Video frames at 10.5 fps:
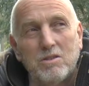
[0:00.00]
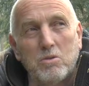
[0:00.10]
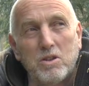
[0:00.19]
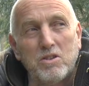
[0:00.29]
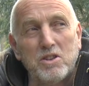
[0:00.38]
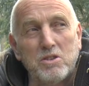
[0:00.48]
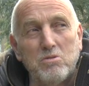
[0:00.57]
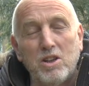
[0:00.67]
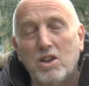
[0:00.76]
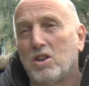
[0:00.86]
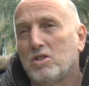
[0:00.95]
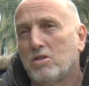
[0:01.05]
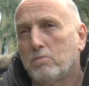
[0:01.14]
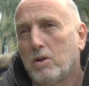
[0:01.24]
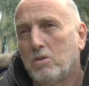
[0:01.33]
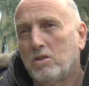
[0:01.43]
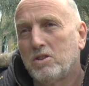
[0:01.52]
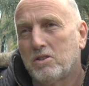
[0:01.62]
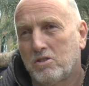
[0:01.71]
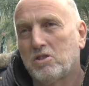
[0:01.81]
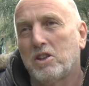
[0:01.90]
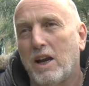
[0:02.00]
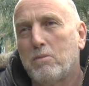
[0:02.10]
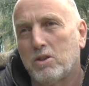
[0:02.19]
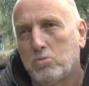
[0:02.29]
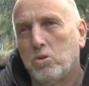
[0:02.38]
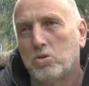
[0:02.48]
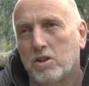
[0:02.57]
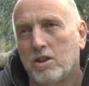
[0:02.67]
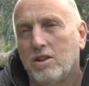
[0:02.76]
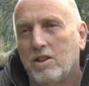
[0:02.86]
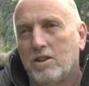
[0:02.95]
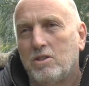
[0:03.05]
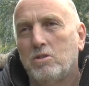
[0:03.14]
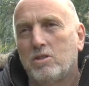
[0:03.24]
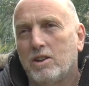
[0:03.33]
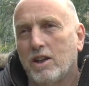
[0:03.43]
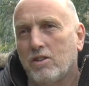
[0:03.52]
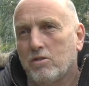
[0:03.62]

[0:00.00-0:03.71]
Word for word: One of the things you realise on a boat is just how much water you can get